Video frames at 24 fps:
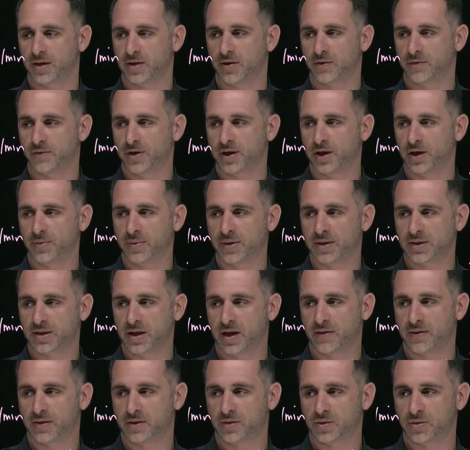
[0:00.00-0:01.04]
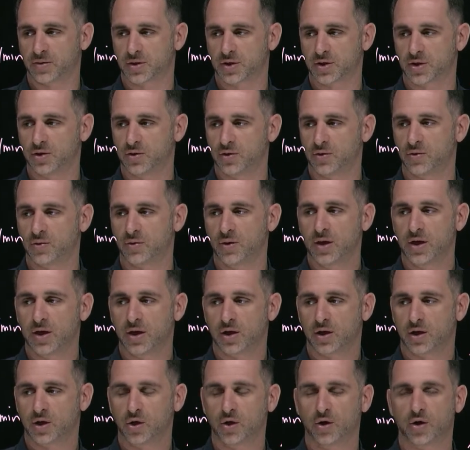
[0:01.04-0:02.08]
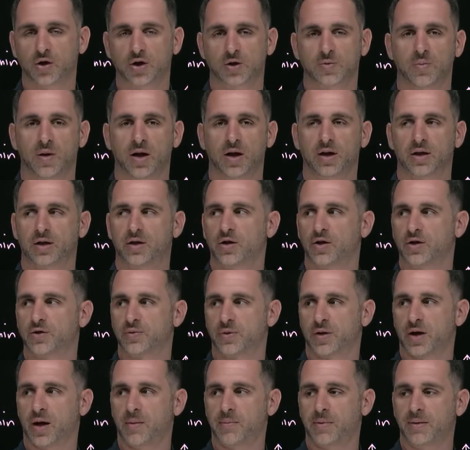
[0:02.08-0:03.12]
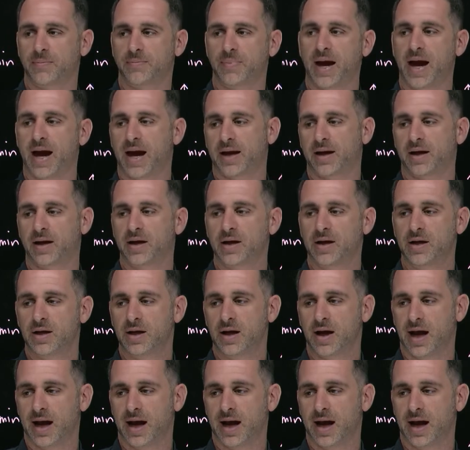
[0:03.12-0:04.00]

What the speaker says: And over here we saw that those 2 glucose molecules were coming back.